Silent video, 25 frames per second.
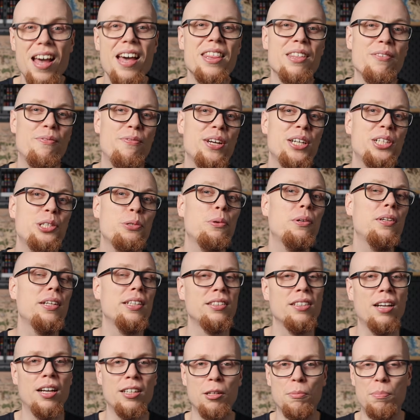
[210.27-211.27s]
The visual
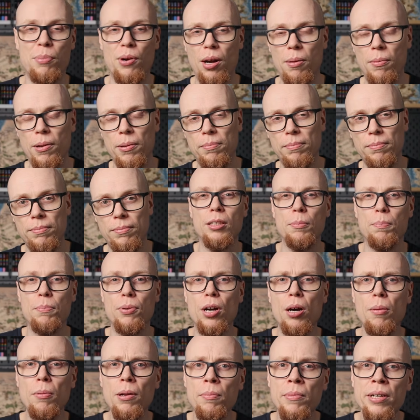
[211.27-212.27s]
is not the problem. The
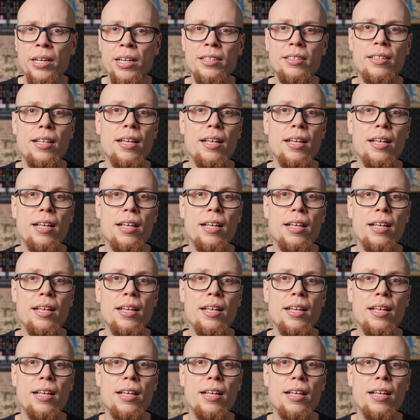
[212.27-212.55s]
problem is